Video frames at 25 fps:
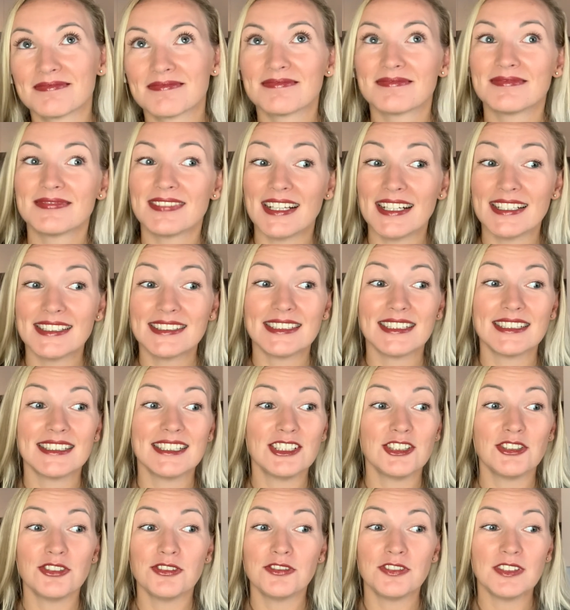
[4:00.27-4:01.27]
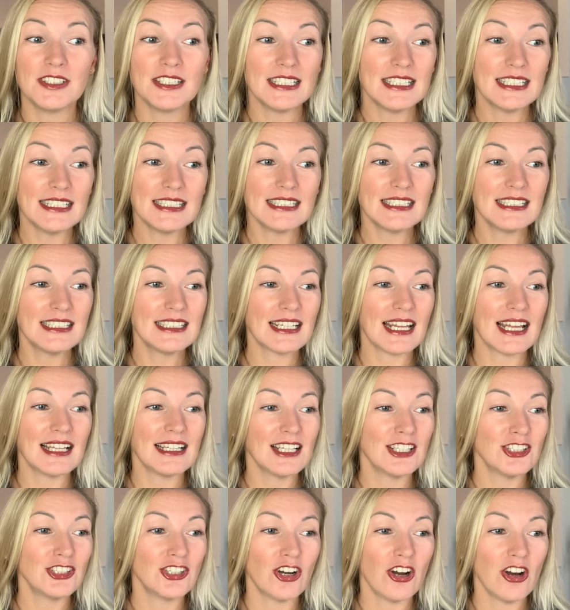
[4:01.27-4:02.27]
Dexter, did you finish? Can I
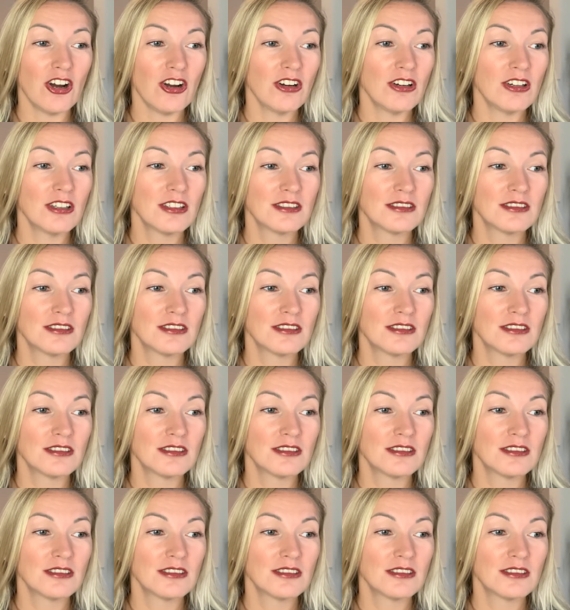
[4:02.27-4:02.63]
talk?